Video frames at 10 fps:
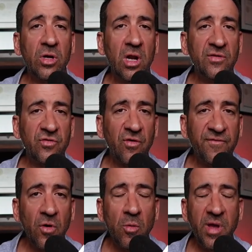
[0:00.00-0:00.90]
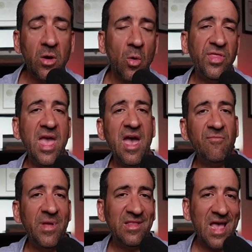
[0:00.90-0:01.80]
claustrophobic or they
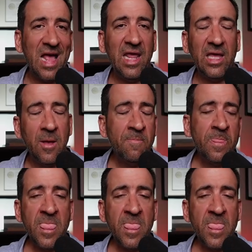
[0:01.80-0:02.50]
have metallic